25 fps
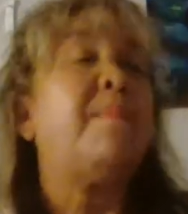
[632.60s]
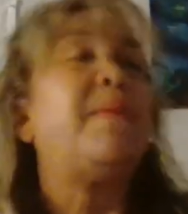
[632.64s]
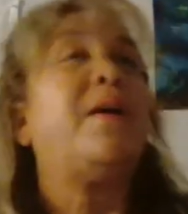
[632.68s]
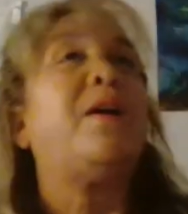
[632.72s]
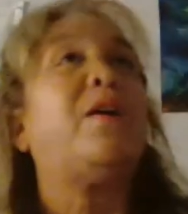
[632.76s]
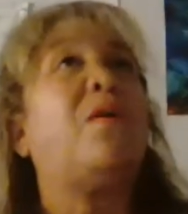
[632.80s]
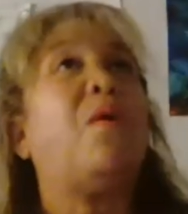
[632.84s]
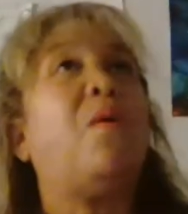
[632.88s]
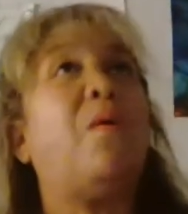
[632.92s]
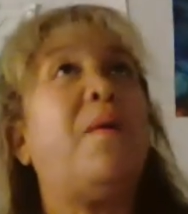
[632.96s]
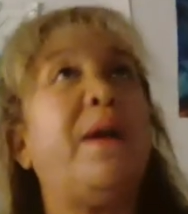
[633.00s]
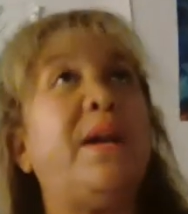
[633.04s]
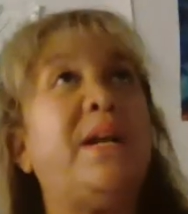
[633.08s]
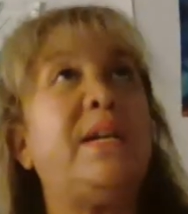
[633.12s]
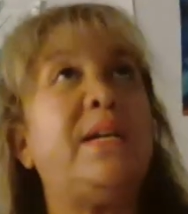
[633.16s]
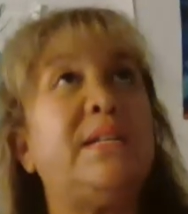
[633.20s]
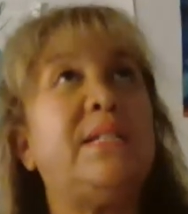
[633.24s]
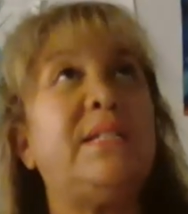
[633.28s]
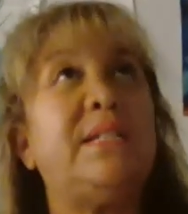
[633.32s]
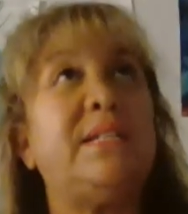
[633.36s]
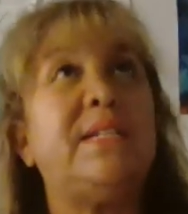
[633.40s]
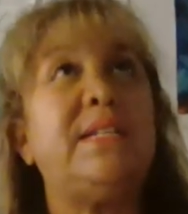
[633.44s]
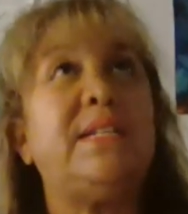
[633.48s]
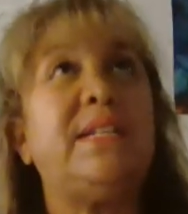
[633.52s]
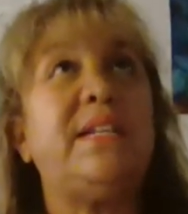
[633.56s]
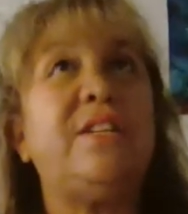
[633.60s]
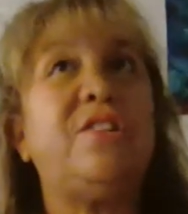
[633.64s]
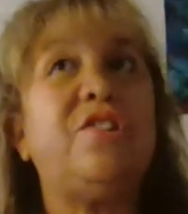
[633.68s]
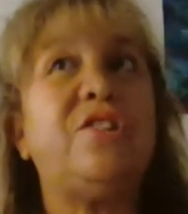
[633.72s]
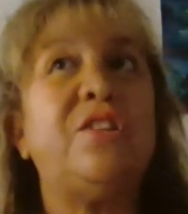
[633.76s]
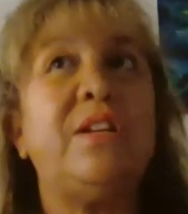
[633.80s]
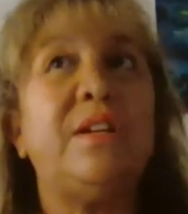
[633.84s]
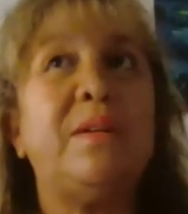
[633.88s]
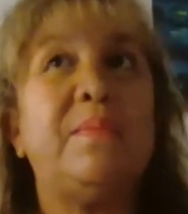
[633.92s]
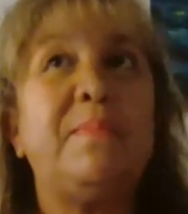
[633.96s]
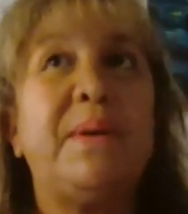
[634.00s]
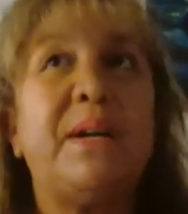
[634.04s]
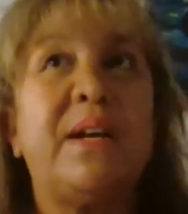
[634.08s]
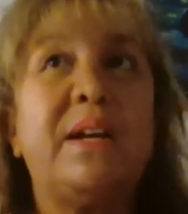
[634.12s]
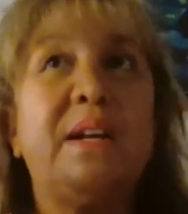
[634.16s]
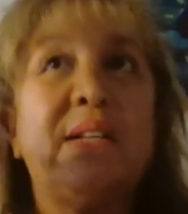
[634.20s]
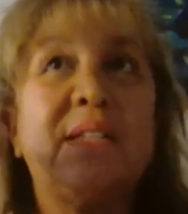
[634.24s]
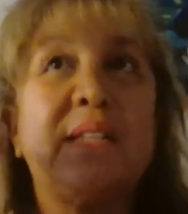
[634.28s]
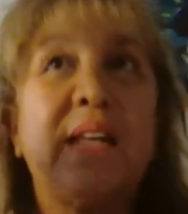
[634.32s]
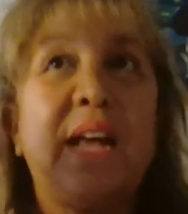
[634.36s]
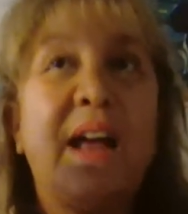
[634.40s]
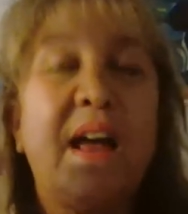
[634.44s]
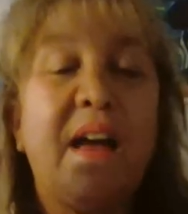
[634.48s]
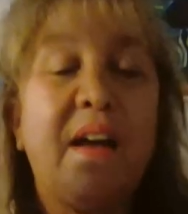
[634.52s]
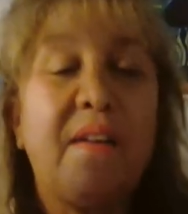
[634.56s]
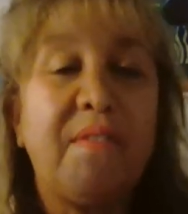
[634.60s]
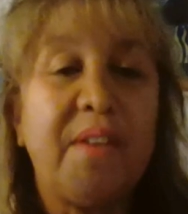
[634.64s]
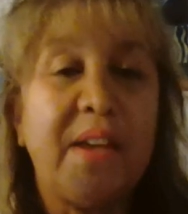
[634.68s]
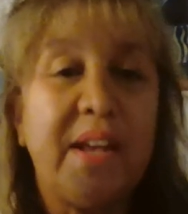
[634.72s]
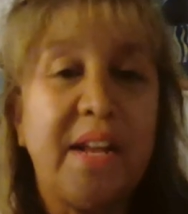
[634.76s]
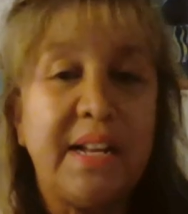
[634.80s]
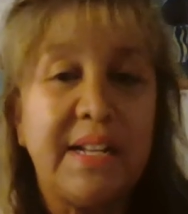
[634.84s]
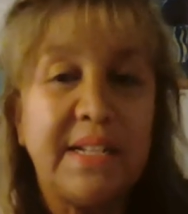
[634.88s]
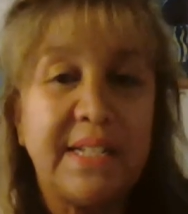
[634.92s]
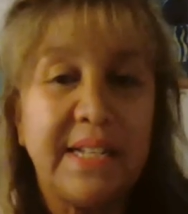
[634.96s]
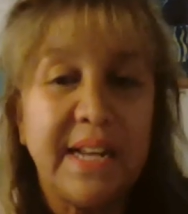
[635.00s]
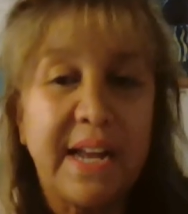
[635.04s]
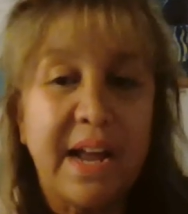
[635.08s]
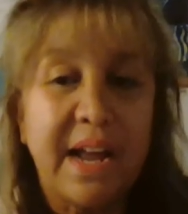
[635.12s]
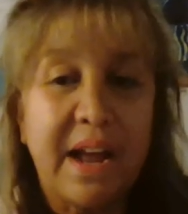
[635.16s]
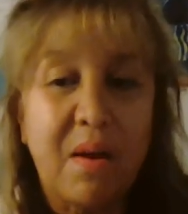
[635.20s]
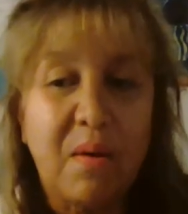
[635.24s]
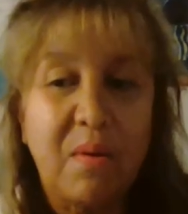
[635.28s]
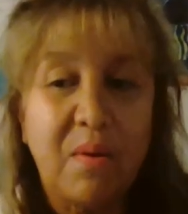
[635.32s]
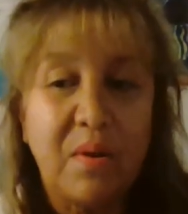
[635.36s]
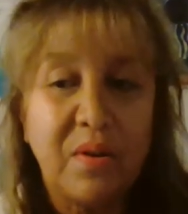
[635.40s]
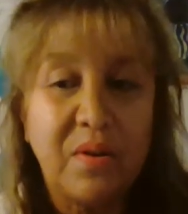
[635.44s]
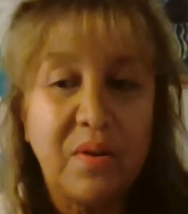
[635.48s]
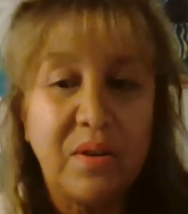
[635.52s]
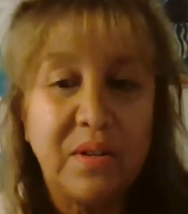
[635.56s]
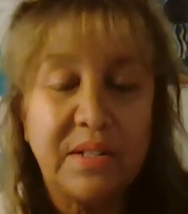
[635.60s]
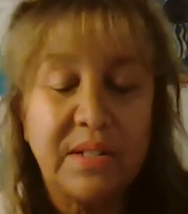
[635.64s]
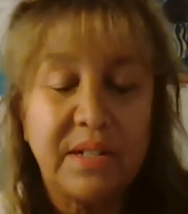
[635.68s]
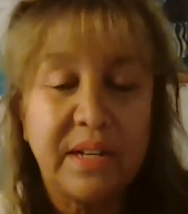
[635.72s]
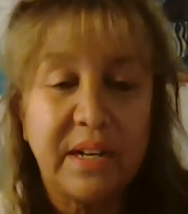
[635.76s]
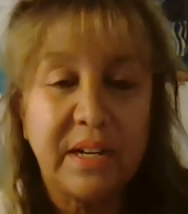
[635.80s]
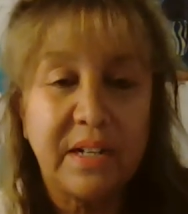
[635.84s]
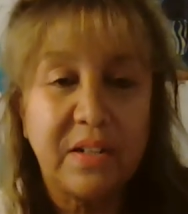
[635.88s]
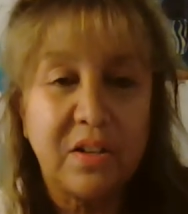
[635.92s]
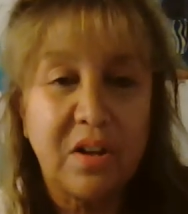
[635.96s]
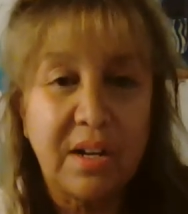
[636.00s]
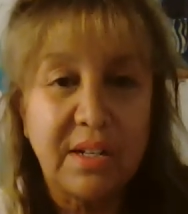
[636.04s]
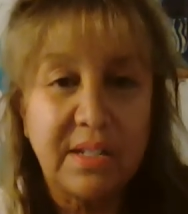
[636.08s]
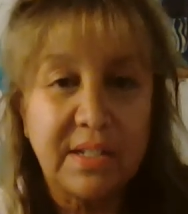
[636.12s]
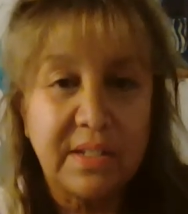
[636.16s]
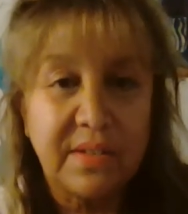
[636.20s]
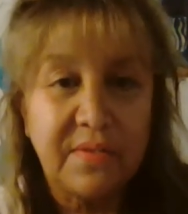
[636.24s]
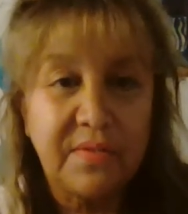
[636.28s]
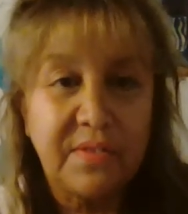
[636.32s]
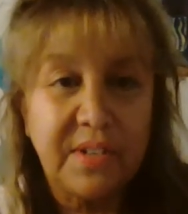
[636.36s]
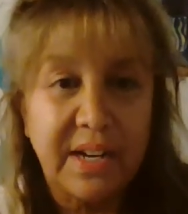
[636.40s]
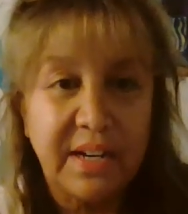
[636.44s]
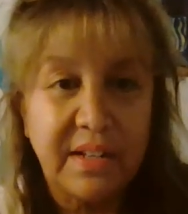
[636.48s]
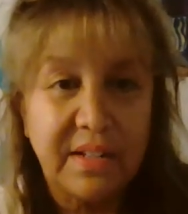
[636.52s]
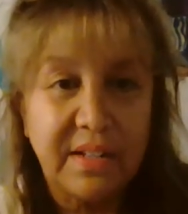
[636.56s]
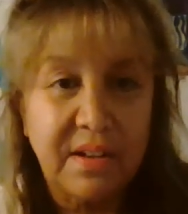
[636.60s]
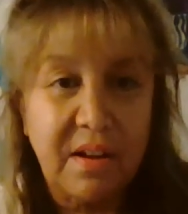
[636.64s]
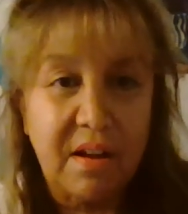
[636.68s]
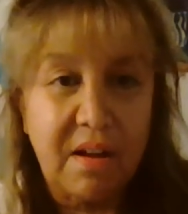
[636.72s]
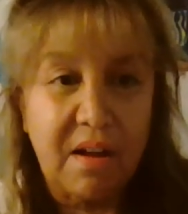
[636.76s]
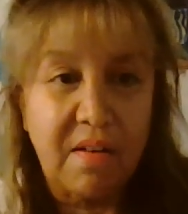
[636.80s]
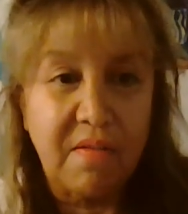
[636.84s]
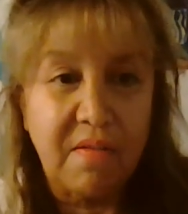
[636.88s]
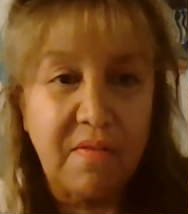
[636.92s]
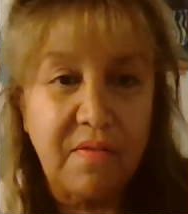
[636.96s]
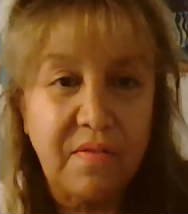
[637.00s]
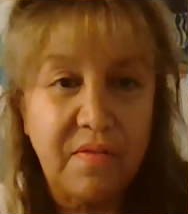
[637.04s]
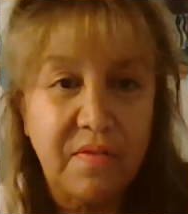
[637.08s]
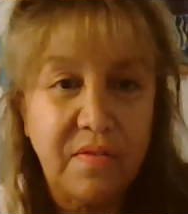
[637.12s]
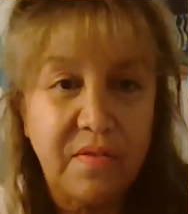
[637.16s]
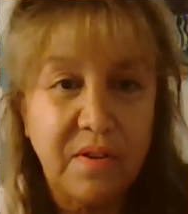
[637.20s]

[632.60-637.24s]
am I going into teaching because I have easy hours and lots of days off?